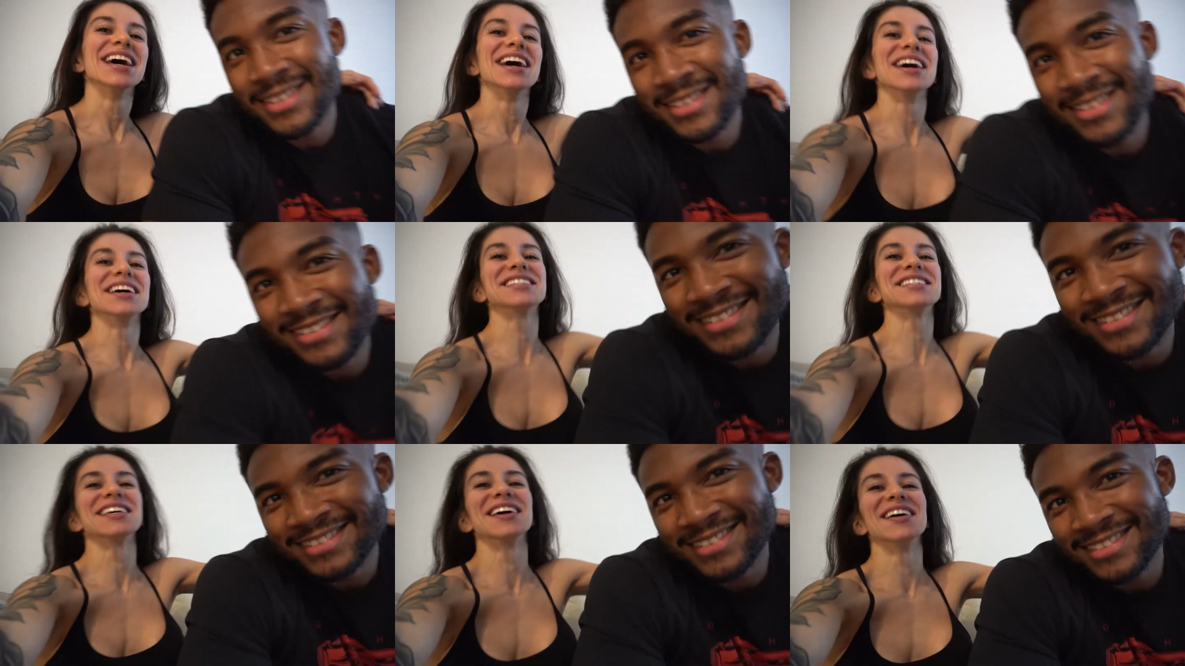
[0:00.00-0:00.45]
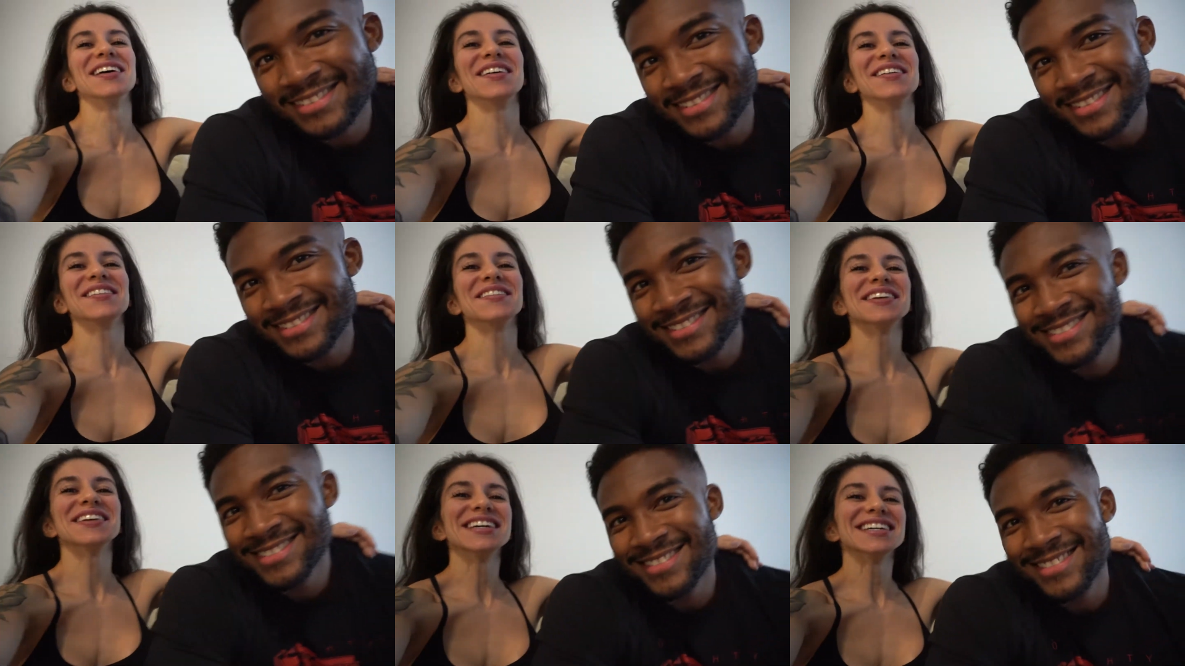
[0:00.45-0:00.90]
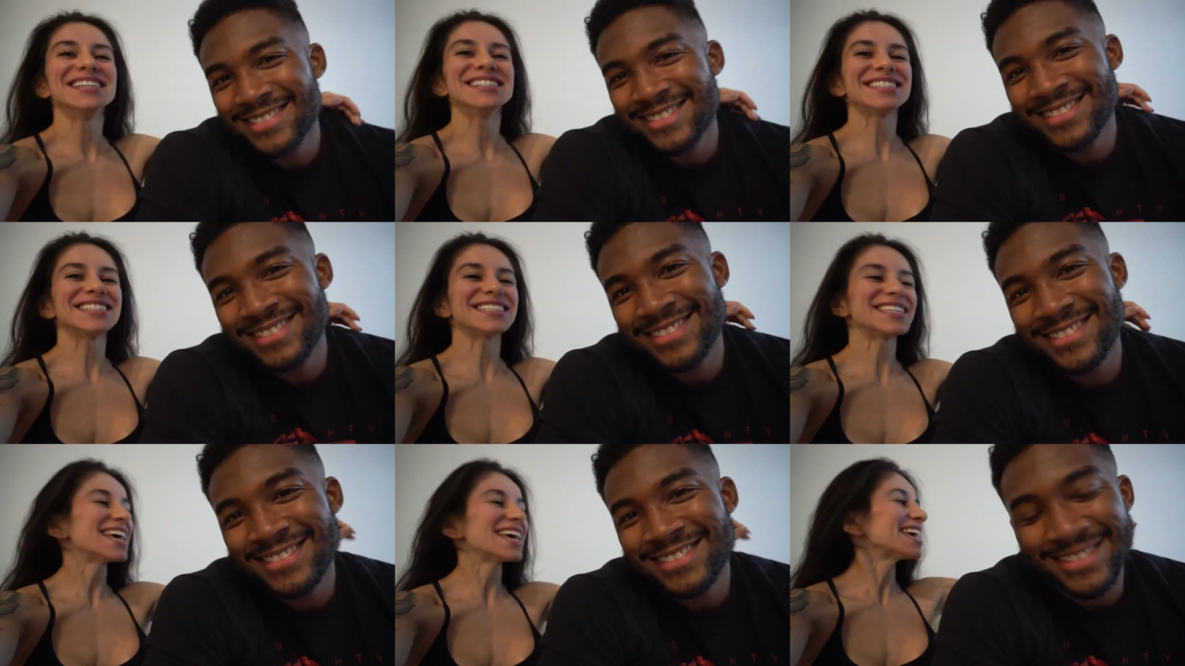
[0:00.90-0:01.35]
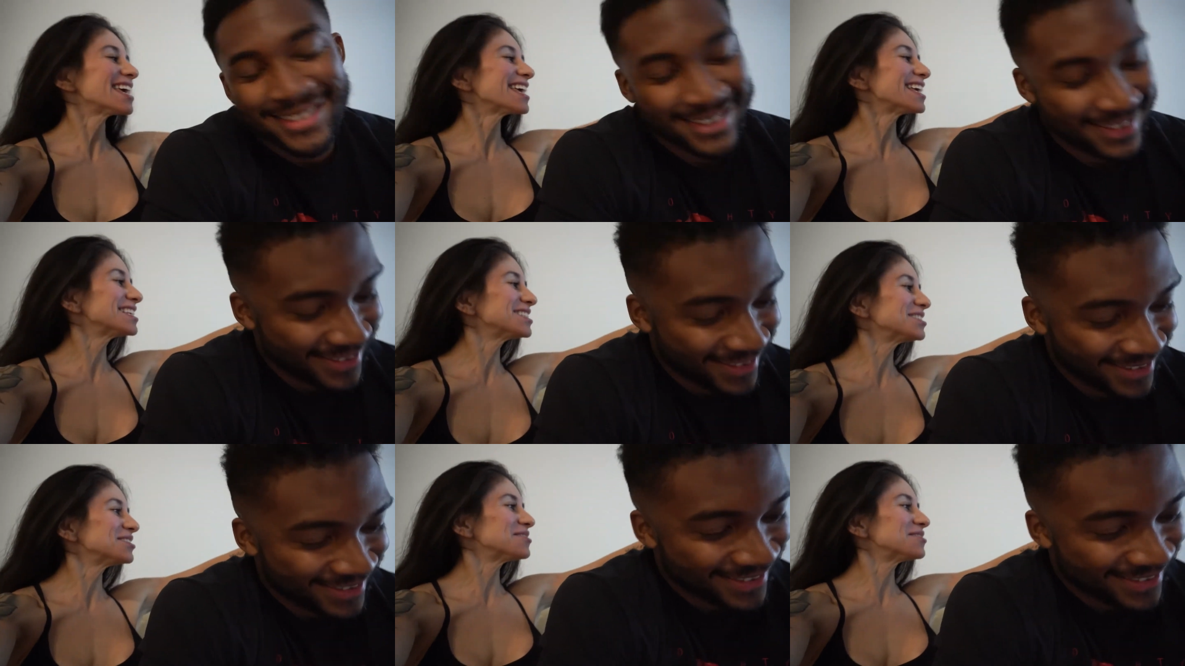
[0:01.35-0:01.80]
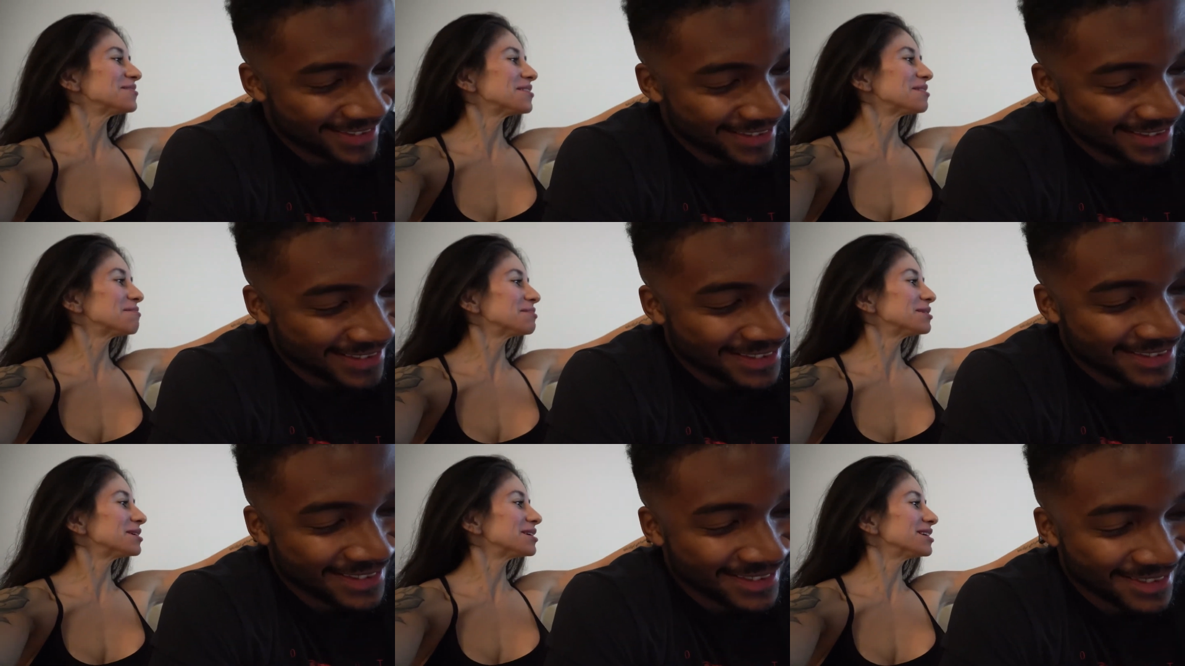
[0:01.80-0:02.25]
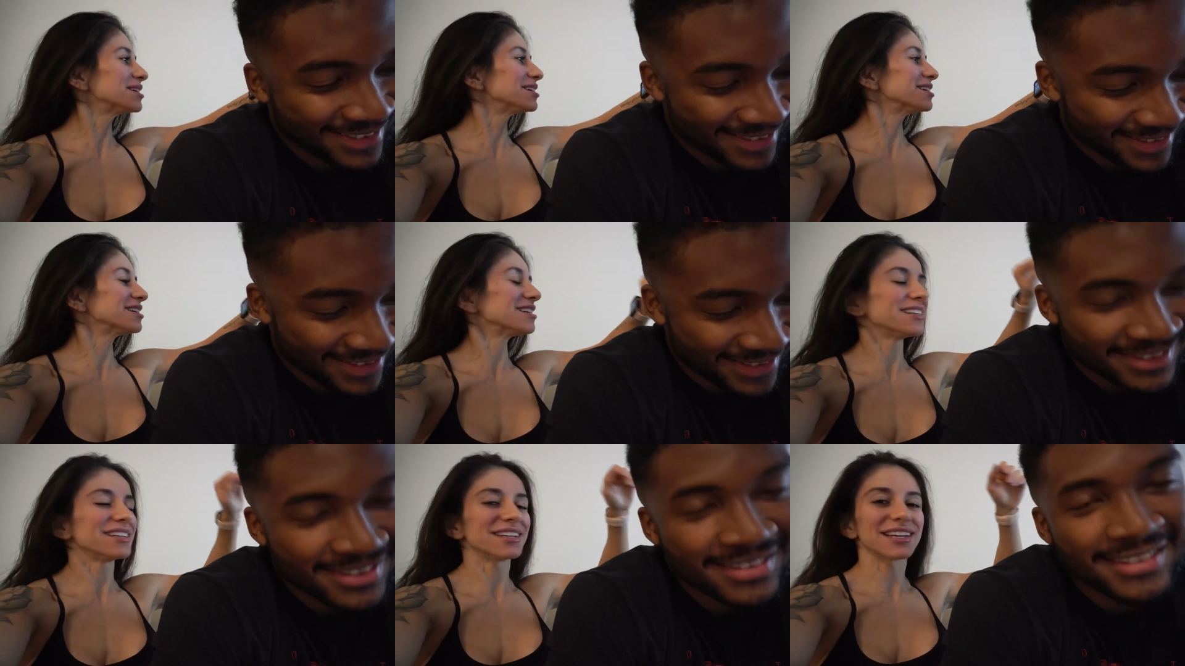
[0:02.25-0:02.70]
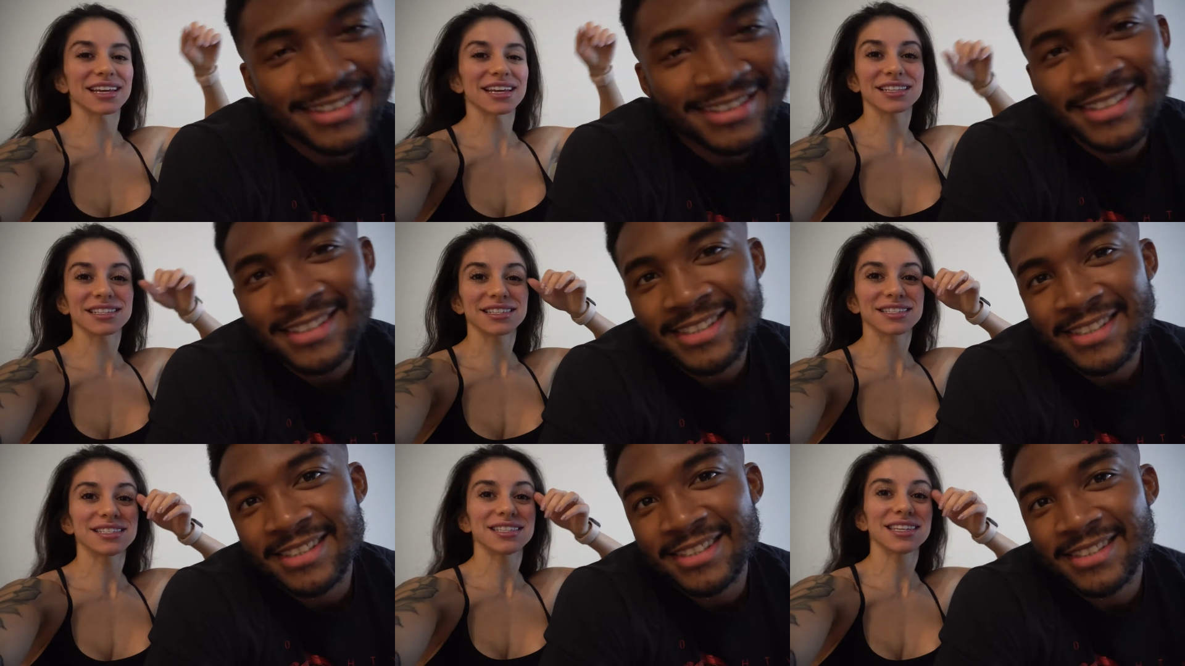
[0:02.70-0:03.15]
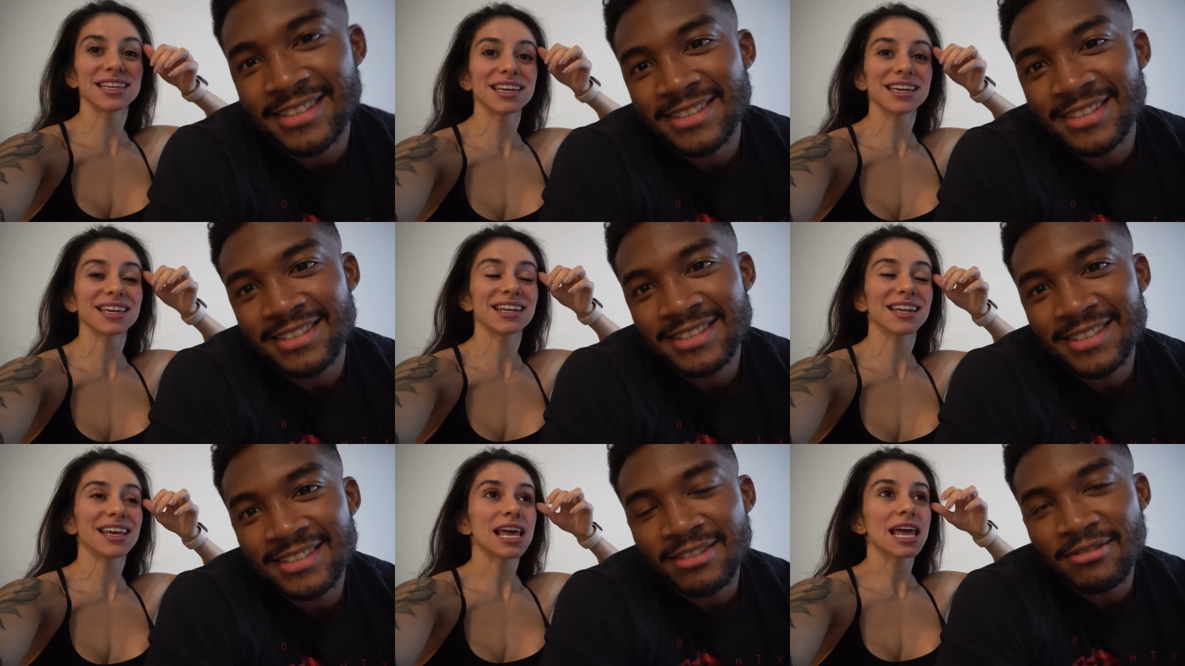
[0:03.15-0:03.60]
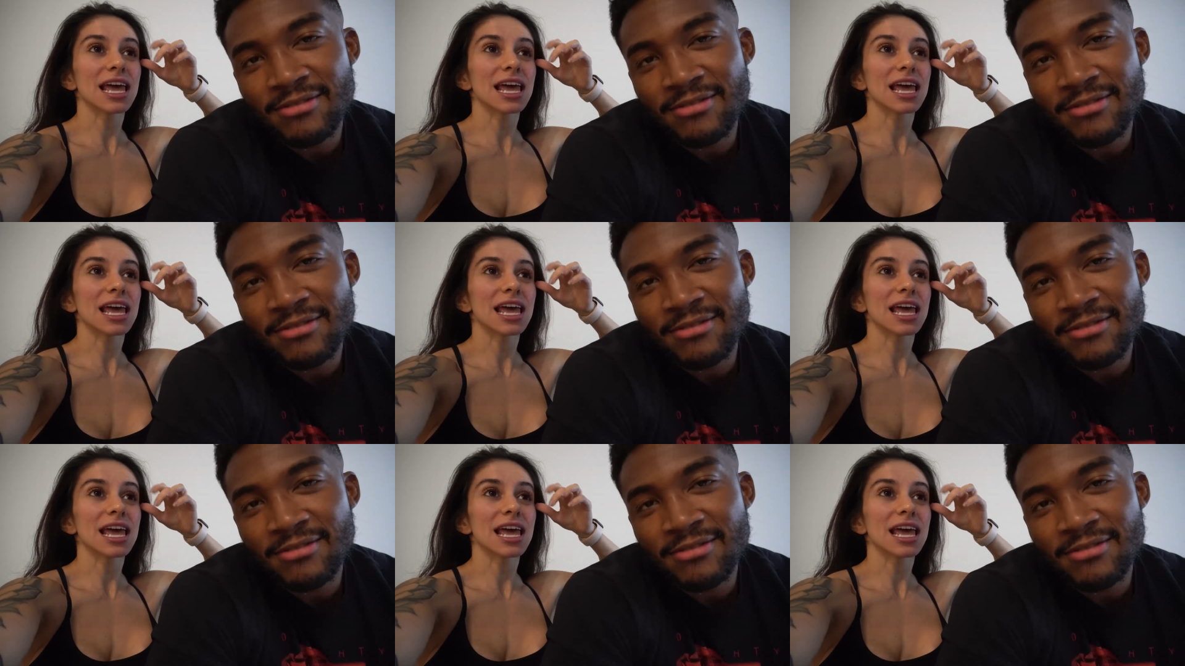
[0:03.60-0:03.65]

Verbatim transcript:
Speaker 1: So, today is November 19th,